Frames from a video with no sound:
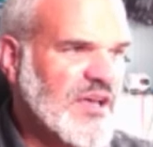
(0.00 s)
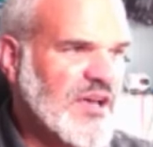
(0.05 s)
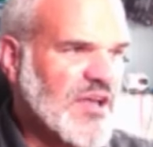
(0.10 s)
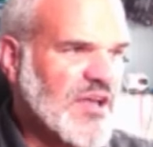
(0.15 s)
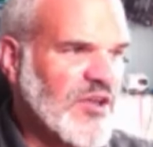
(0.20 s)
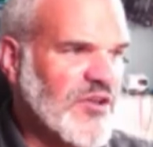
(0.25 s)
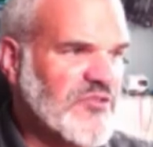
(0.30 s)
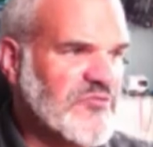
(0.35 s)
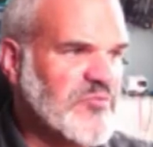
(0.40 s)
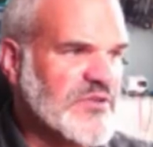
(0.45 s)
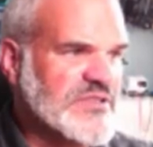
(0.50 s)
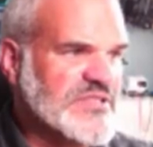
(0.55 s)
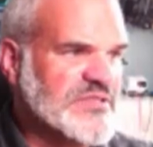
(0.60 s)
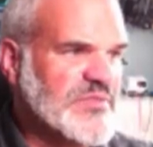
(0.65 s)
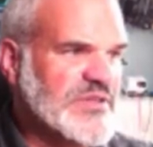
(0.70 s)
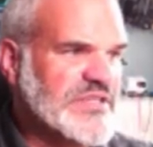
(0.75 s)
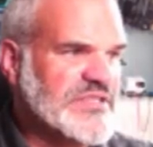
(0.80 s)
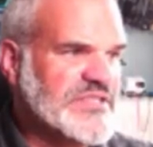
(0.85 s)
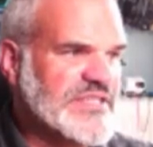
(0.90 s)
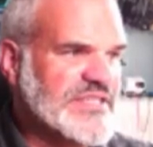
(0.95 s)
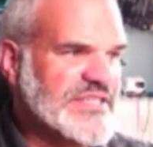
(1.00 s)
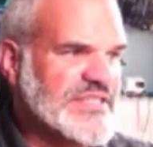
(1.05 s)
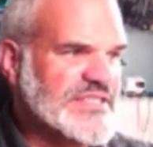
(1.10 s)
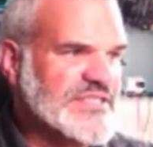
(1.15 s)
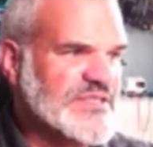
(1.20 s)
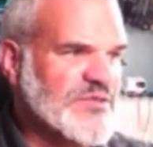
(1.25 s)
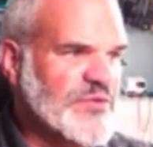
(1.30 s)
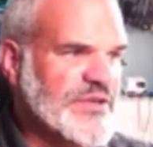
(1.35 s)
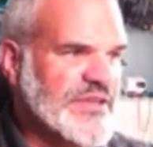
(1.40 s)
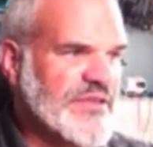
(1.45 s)
a lot of possibilities.
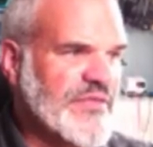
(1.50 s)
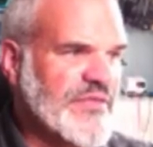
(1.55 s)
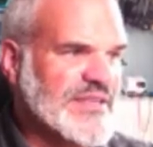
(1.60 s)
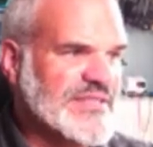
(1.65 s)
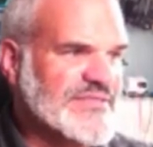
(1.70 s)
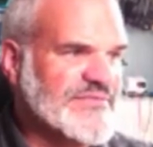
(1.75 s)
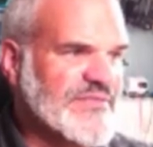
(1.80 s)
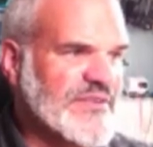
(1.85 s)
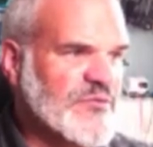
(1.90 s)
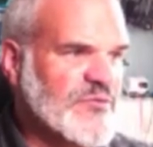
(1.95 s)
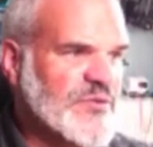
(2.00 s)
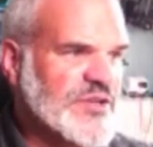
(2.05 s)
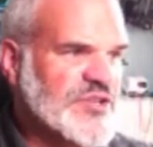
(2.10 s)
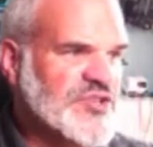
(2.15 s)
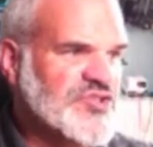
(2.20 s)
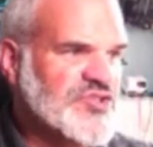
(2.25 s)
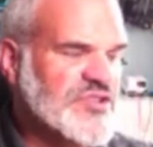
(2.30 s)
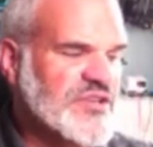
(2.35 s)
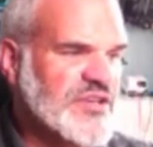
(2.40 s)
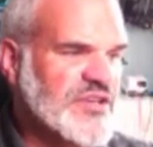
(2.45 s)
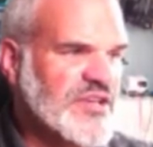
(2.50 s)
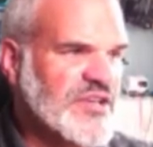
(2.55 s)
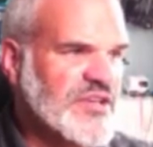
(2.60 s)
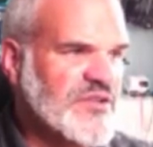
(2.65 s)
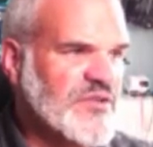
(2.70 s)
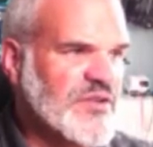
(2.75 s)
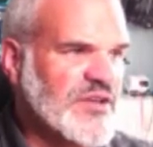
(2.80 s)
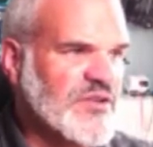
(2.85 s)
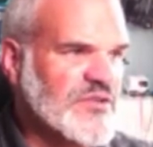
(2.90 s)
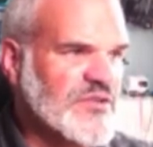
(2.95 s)
So here that's very rich.
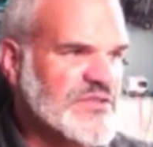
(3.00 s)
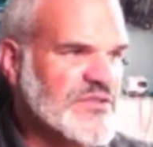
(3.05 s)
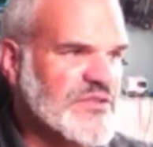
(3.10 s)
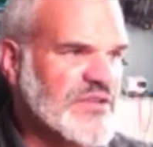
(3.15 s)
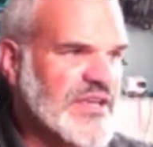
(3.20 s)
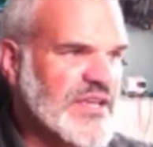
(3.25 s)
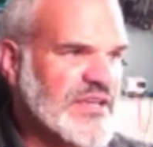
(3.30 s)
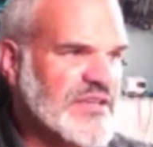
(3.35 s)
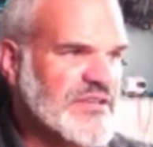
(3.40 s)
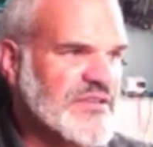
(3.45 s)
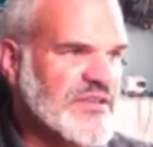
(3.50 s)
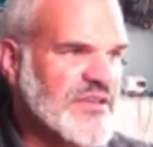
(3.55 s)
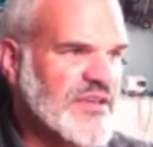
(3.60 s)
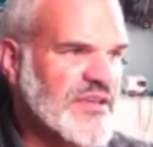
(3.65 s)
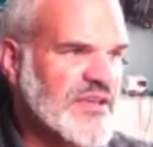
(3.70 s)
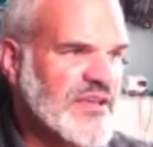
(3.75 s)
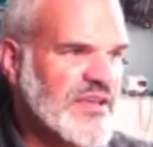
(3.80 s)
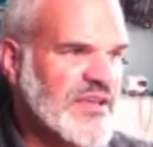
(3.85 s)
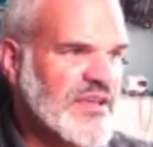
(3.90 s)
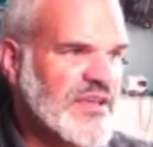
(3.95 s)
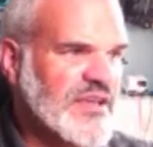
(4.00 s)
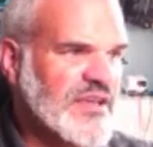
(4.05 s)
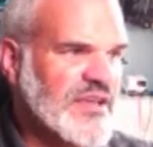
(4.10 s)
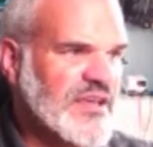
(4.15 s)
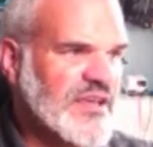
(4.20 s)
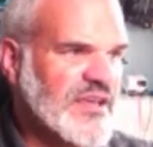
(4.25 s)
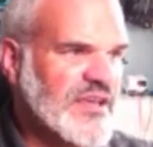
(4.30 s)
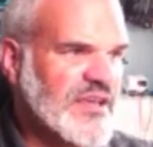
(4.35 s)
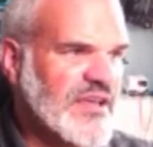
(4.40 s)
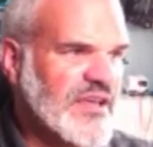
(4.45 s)
You can also get
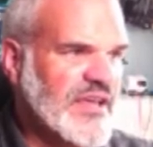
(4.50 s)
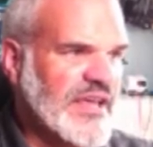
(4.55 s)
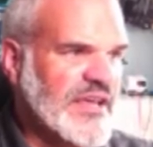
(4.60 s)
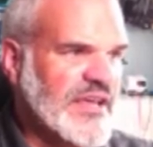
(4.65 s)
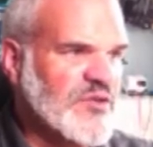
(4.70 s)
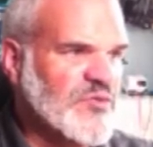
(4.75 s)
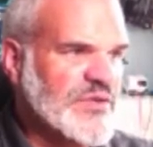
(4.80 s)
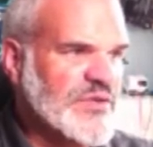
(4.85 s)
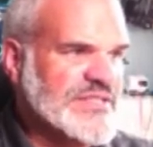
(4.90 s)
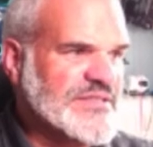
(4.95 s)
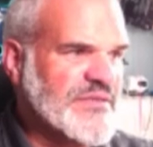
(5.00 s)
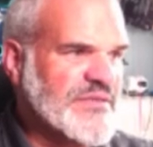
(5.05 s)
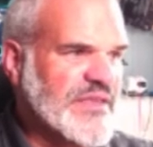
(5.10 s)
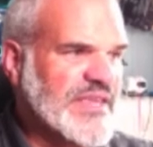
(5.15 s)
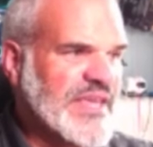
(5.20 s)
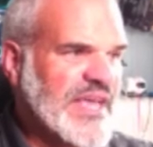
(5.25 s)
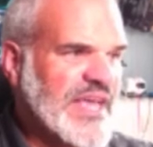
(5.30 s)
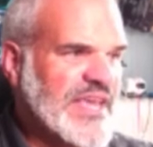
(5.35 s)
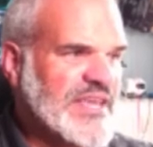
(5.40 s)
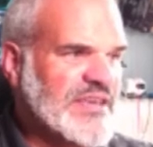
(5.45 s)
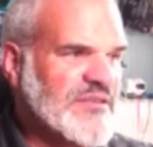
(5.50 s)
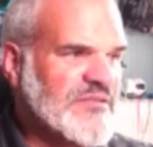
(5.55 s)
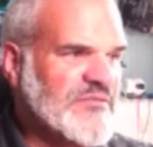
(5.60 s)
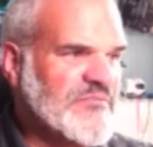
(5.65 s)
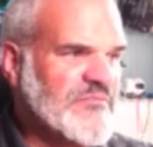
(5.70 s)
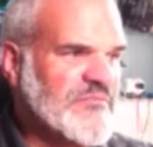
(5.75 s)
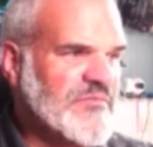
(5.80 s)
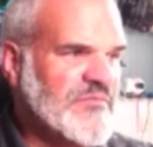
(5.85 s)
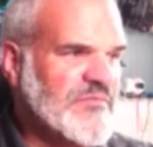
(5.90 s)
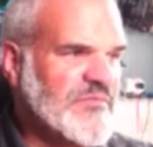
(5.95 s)
increase the
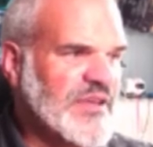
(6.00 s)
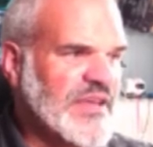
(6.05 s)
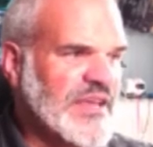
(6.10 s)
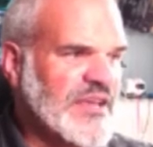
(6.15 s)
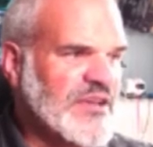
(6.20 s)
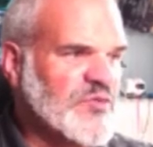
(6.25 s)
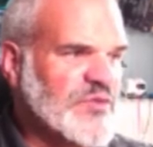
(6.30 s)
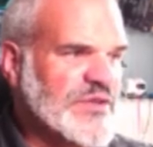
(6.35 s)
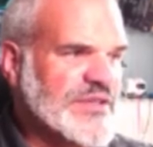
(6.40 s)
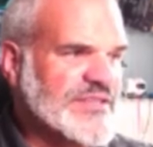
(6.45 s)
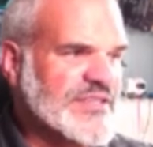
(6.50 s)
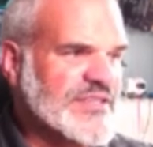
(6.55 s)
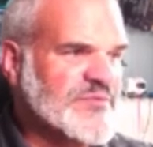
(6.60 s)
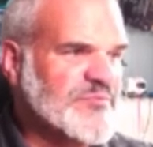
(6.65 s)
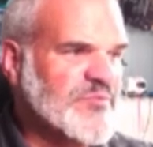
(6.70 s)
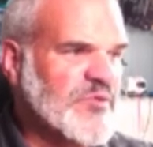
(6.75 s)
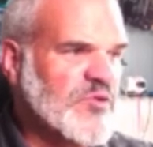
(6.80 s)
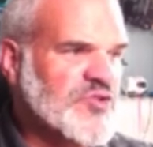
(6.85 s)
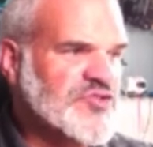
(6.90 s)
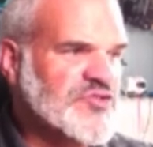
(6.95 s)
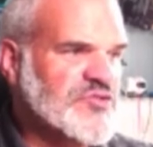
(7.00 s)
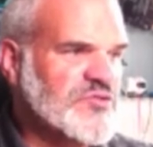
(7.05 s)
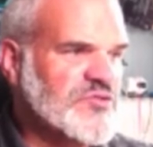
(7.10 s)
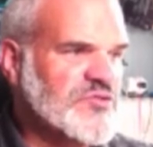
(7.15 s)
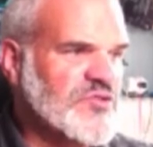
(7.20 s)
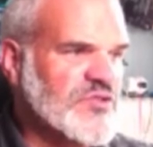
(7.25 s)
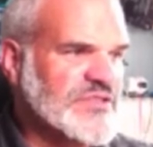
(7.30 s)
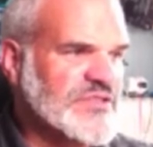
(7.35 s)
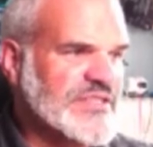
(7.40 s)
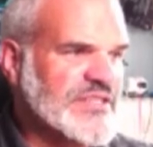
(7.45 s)
gain, increase exposure
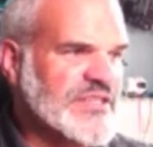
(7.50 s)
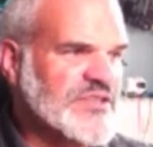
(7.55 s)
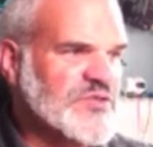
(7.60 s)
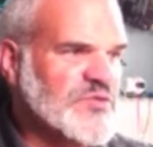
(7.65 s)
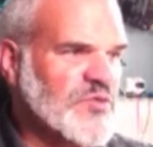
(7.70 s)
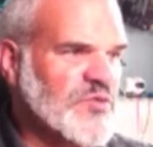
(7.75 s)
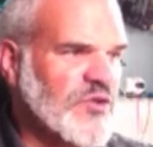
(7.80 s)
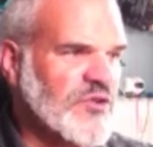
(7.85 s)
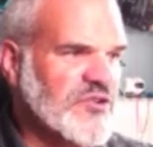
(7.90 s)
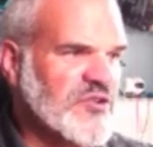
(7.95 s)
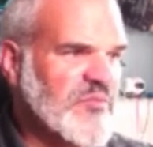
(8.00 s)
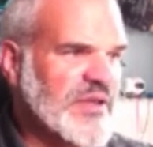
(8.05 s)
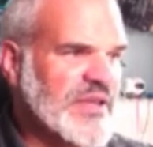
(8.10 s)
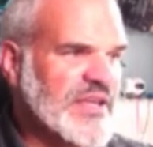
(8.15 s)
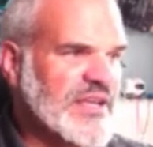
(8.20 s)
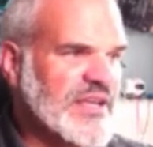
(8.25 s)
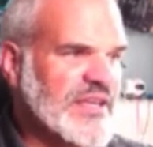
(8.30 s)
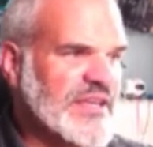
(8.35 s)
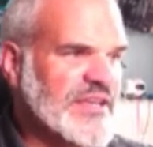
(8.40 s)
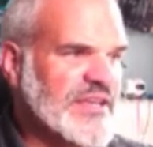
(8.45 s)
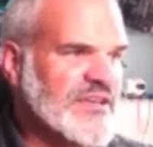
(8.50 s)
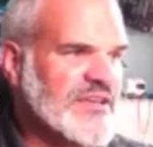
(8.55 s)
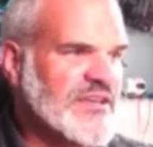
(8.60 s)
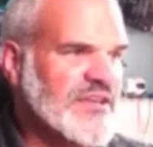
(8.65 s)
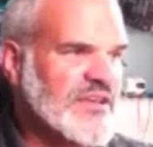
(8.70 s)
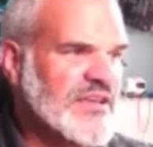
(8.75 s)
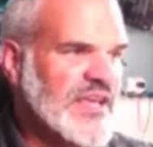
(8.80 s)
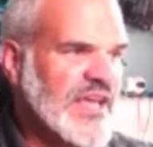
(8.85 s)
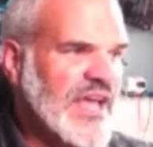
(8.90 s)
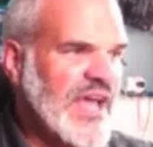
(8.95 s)
or set it to automatically.
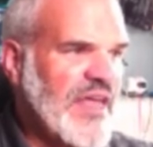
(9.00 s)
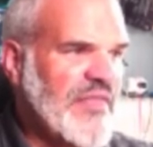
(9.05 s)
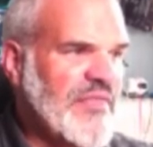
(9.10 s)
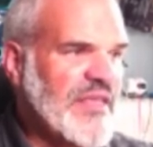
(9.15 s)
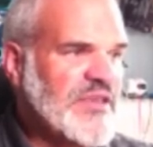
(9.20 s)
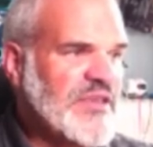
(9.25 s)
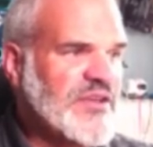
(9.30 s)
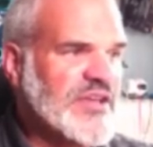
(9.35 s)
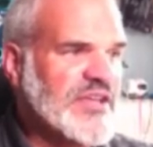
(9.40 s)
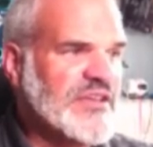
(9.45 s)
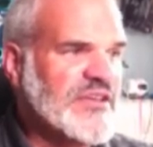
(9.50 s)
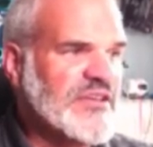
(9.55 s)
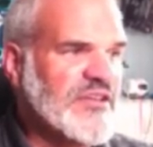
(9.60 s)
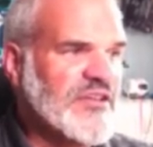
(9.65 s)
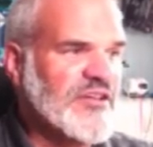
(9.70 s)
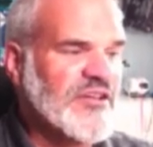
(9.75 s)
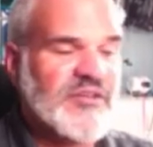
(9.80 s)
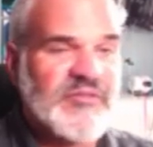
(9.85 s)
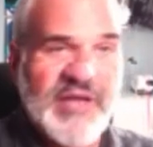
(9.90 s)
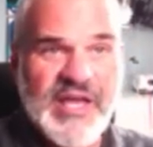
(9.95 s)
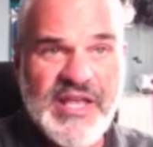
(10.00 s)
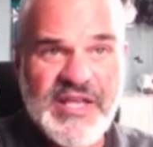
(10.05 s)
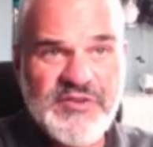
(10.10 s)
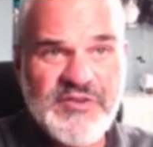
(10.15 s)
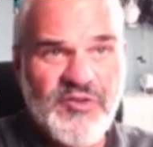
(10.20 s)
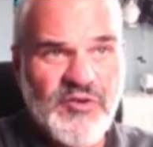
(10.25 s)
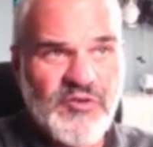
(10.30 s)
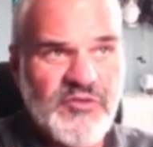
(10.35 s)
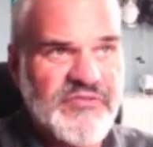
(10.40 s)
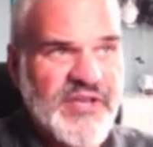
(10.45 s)
And then you can uh, add
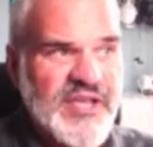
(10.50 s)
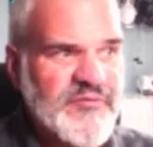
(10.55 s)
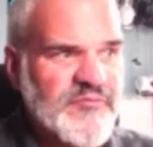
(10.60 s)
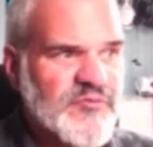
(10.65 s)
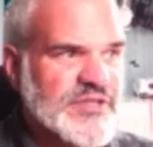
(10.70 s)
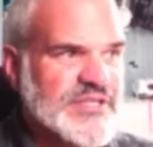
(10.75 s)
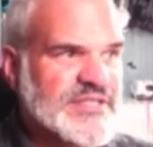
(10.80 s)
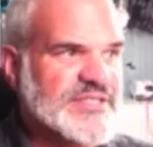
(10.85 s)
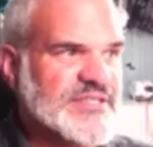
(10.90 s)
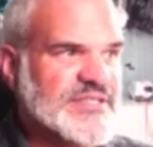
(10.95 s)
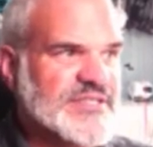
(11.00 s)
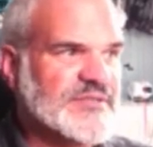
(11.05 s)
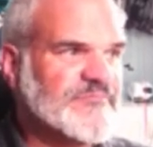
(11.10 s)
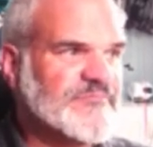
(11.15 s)
your own favorites.